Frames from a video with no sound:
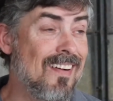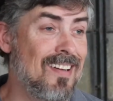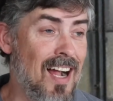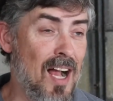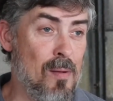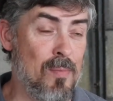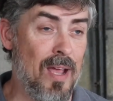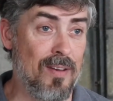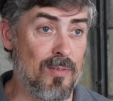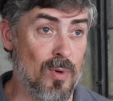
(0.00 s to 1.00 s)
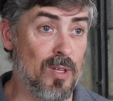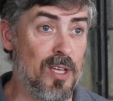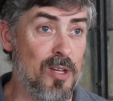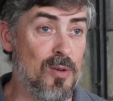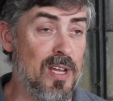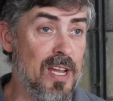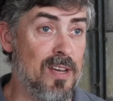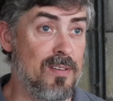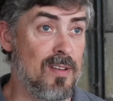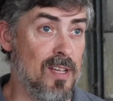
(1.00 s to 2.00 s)
and really you
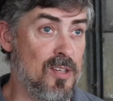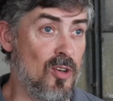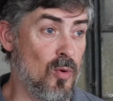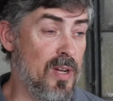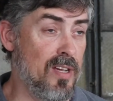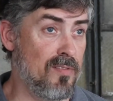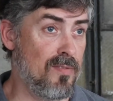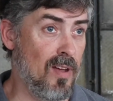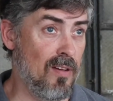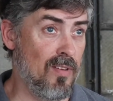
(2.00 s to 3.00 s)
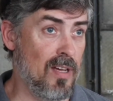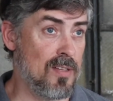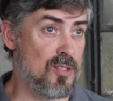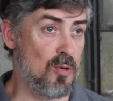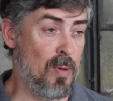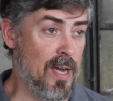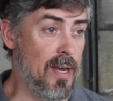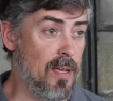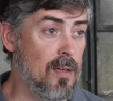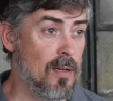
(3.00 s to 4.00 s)
need a degree of stupidity.